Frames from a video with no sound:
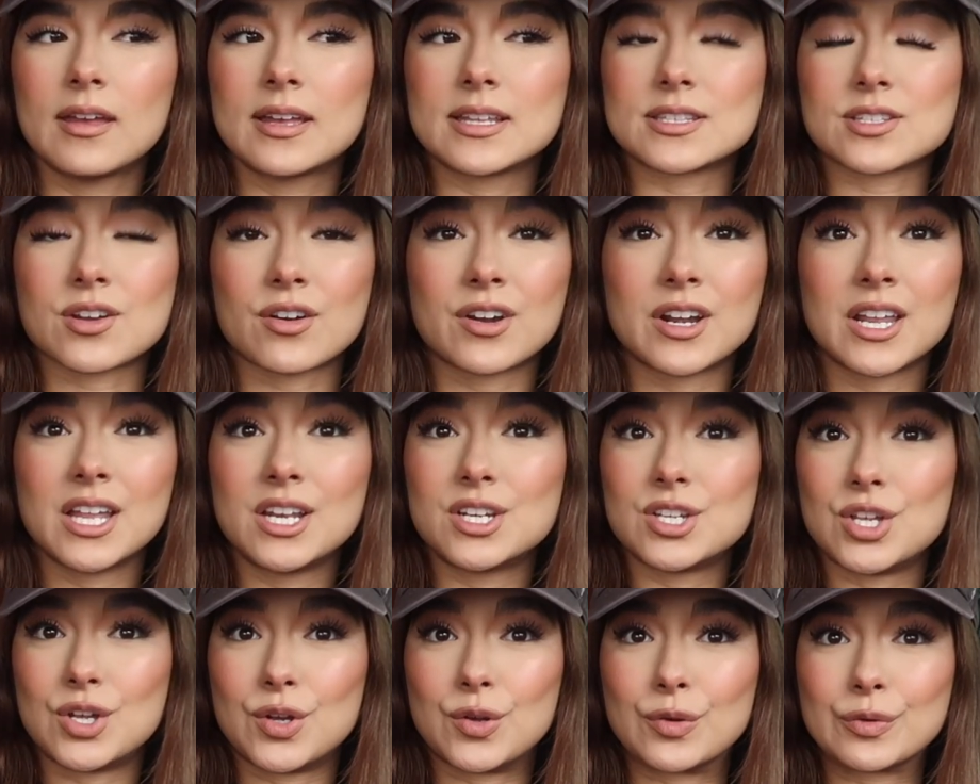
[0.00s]
It's already
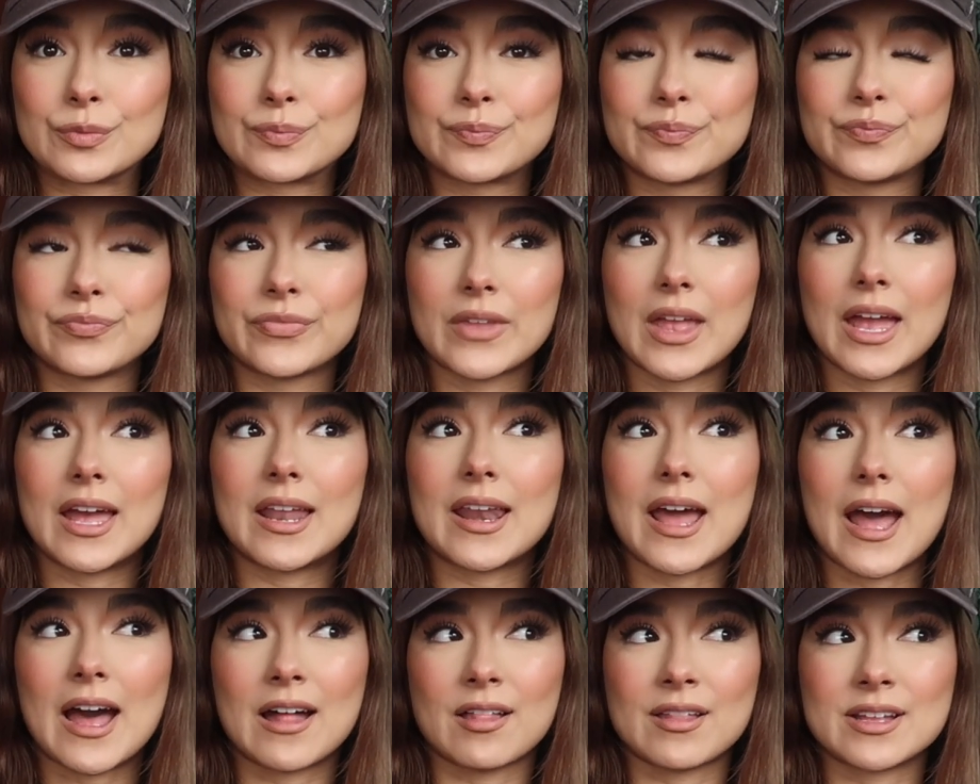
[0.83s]
noon
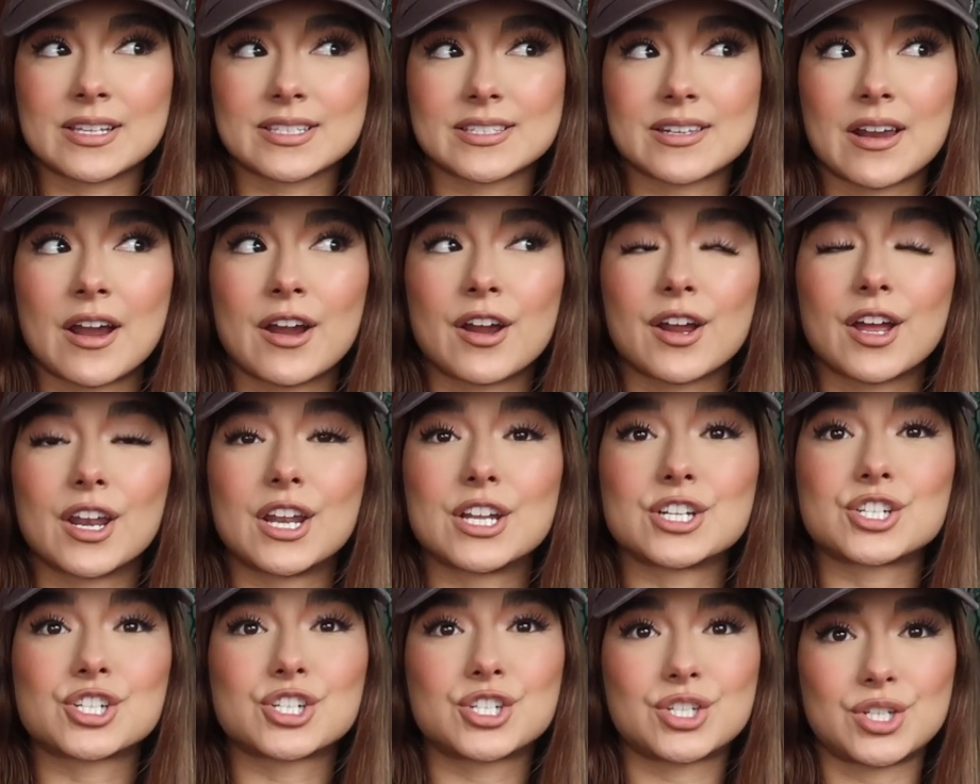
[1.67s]
and Alex and I are
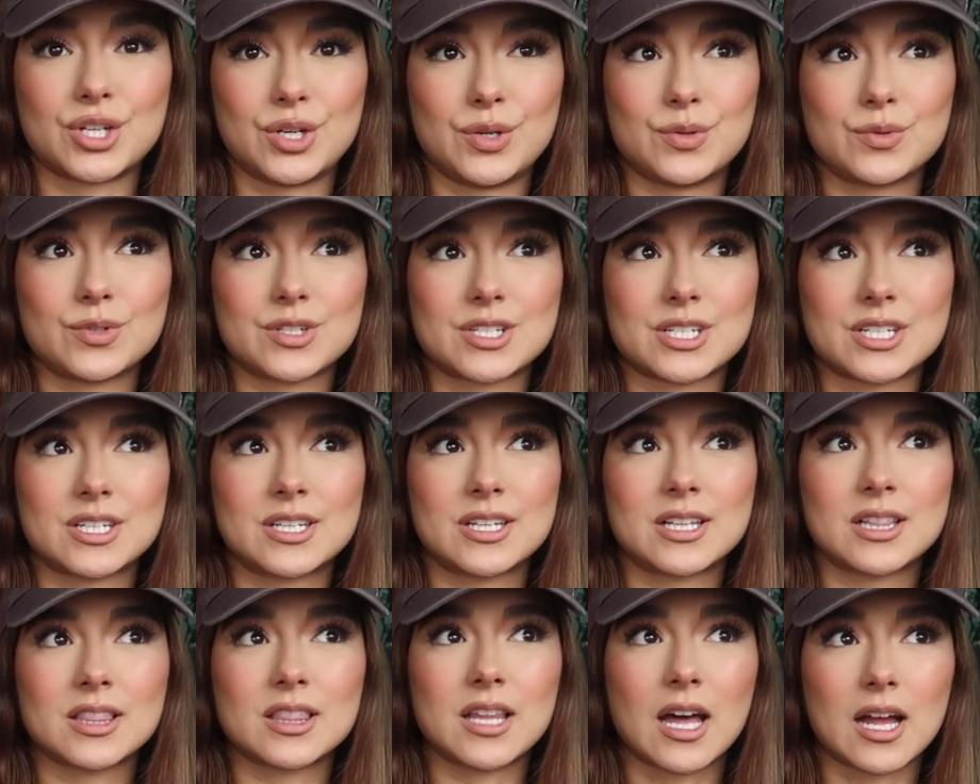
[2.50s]
gonna shoot.
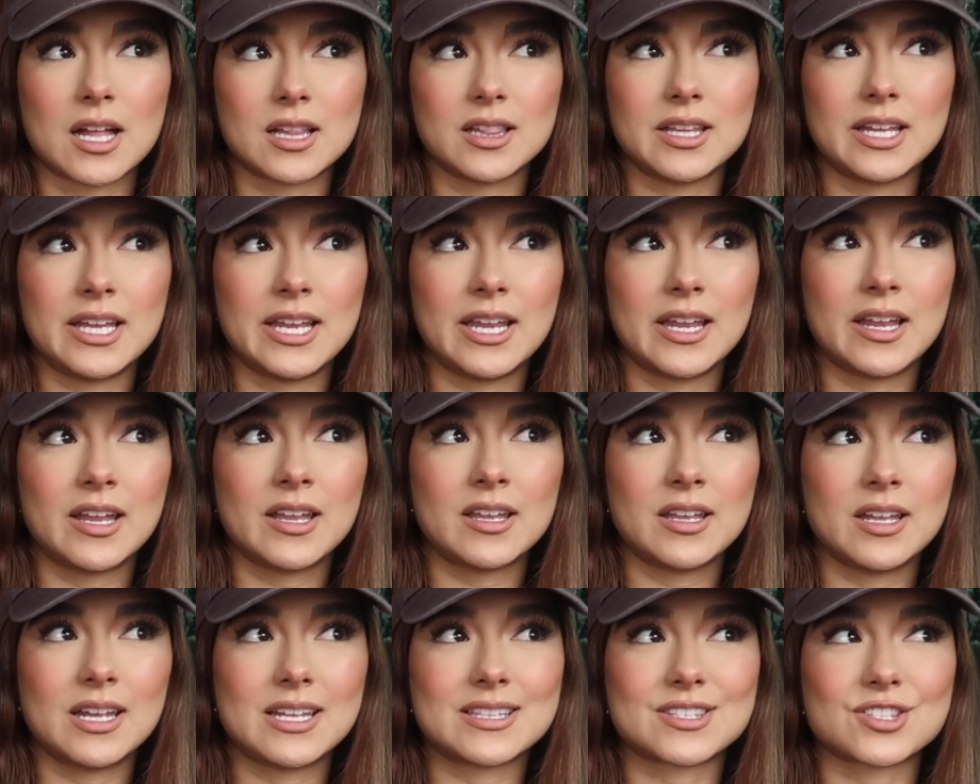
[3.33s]
Luckily,
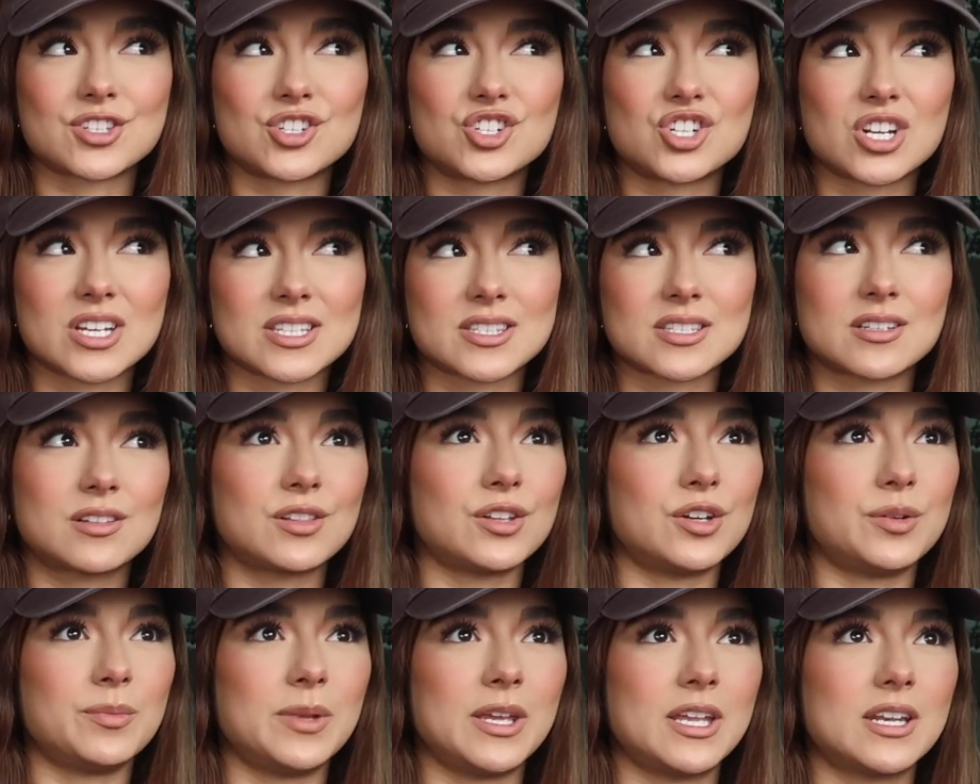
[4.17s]
it's just
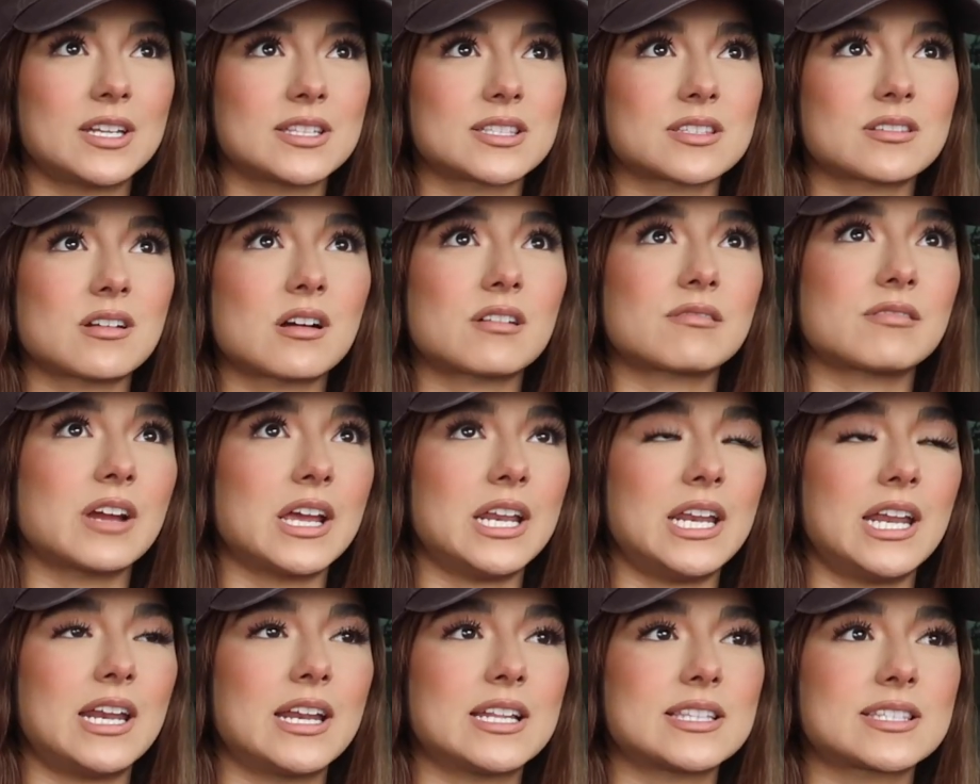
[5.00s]
gloomy and it's not
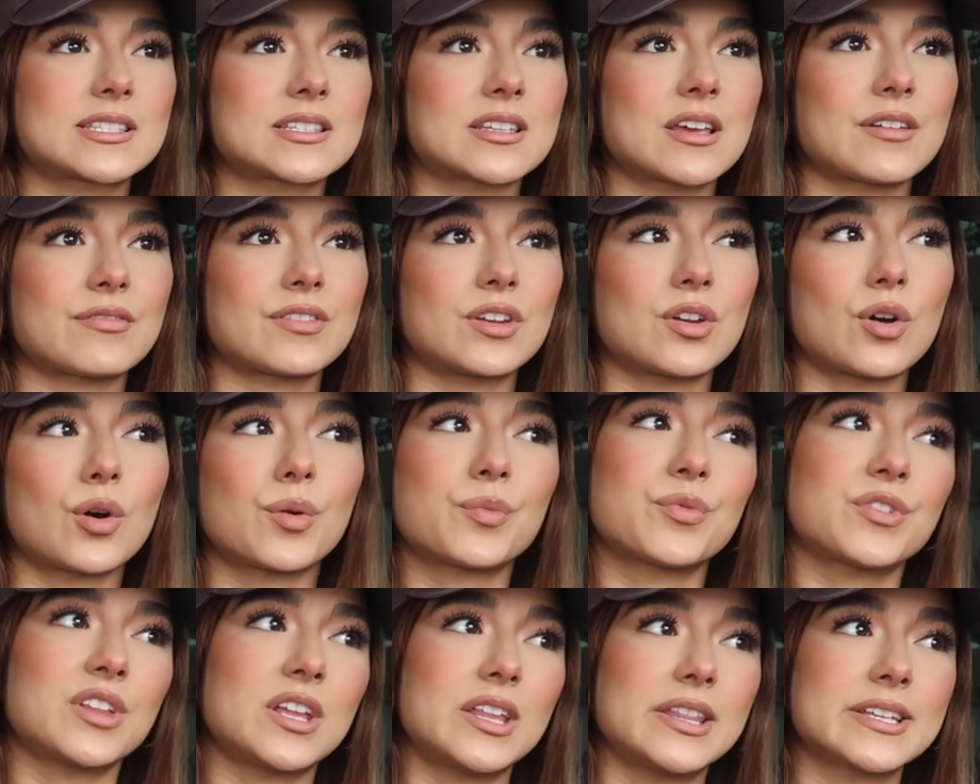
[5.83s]
raining and stuff and
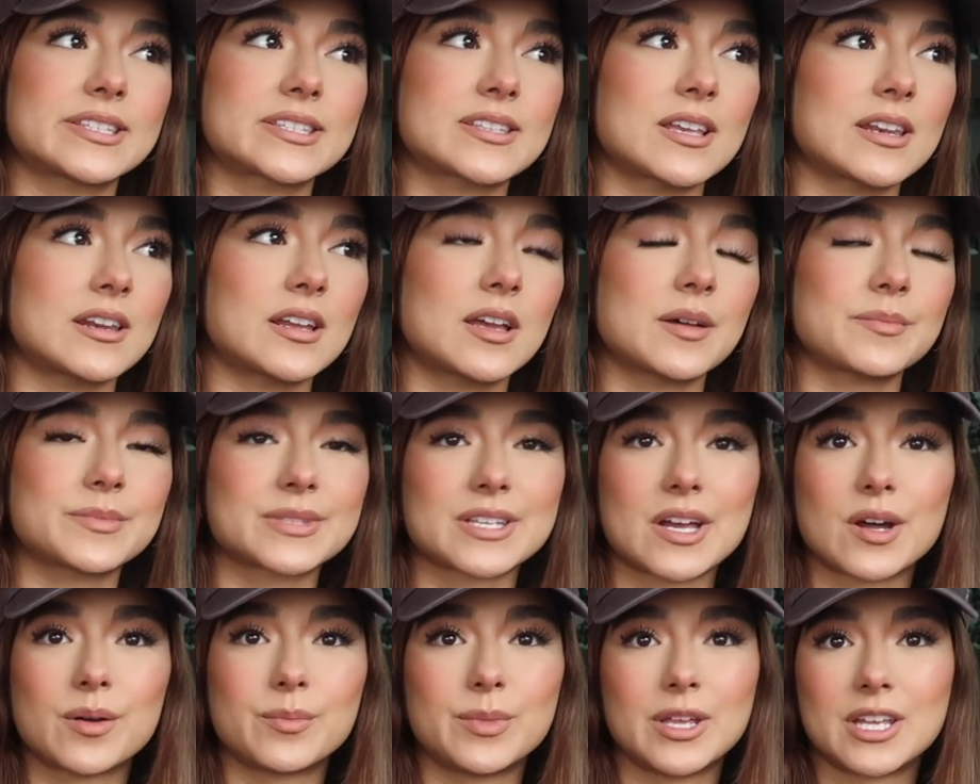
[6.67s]
hopefully the sun
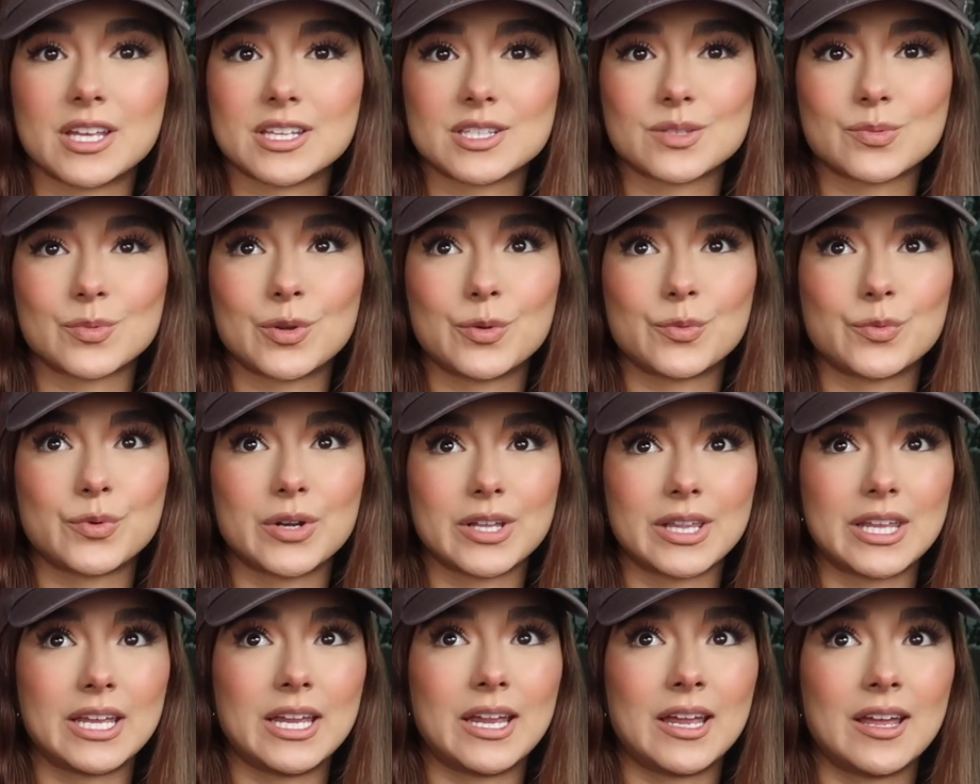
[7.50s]
comes out because we
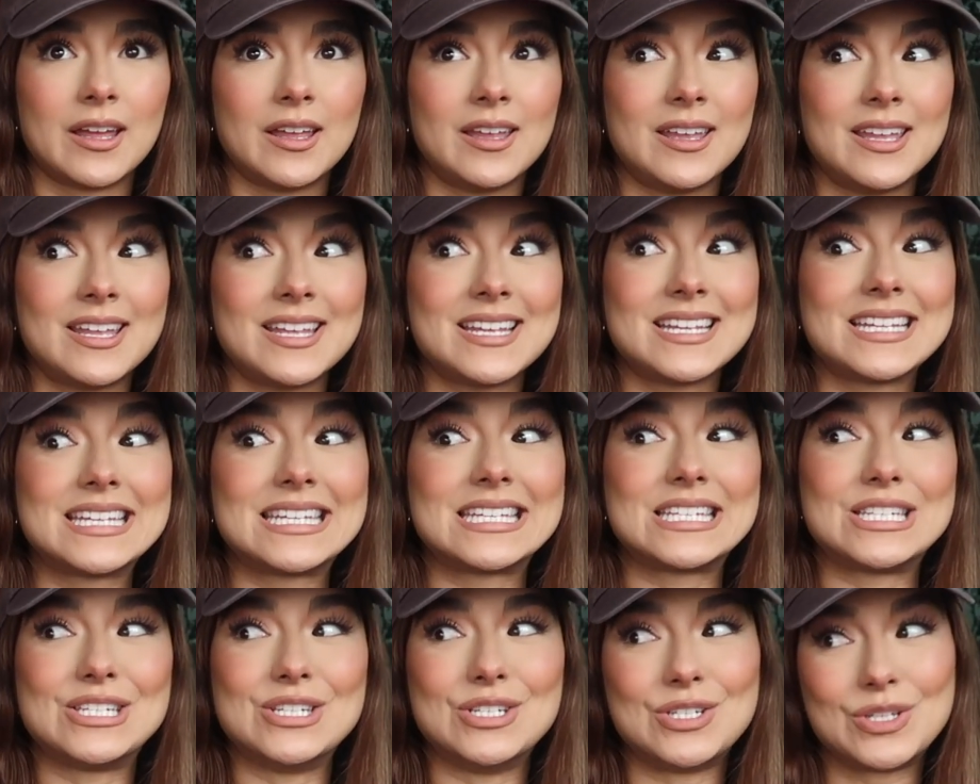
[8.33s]
really
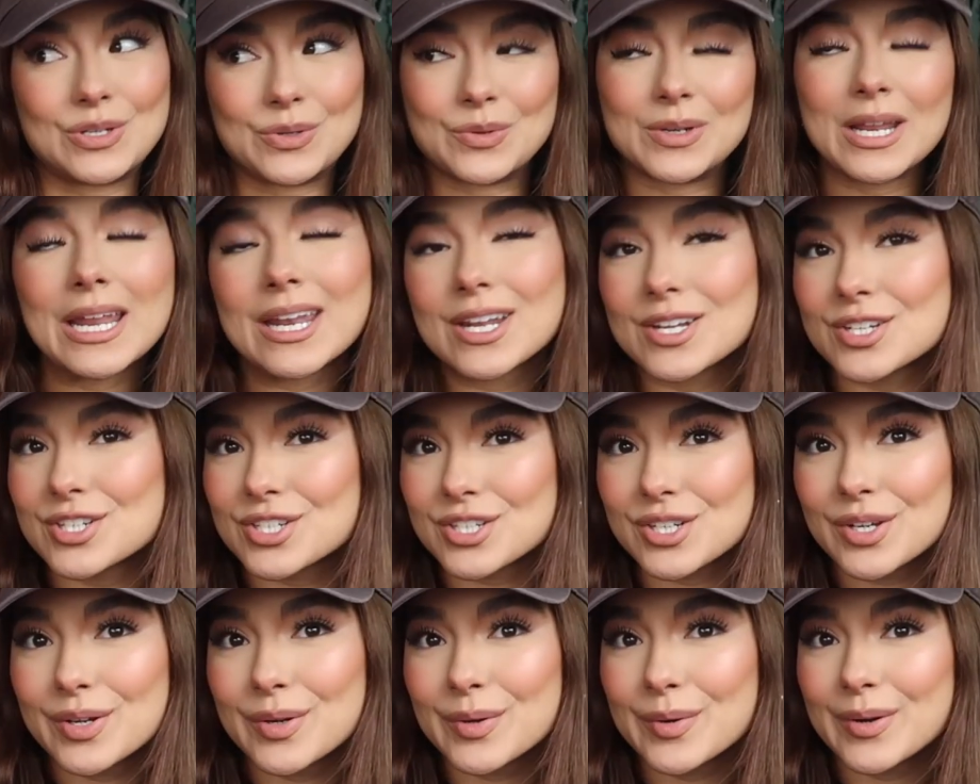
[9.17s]
do need a
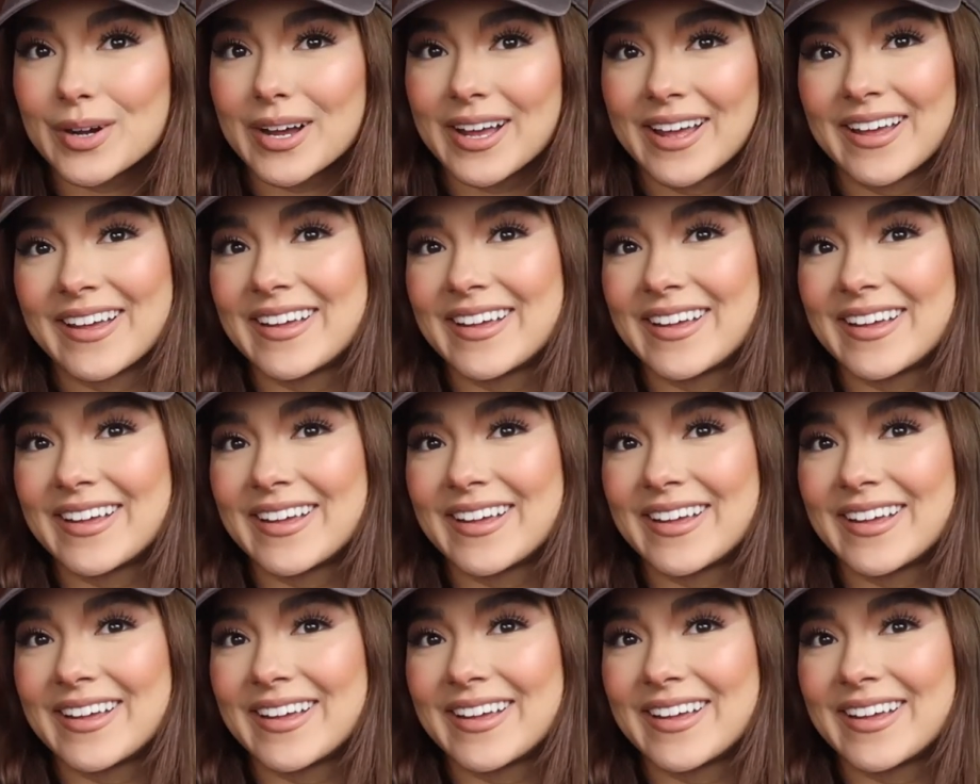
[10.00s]
shoot.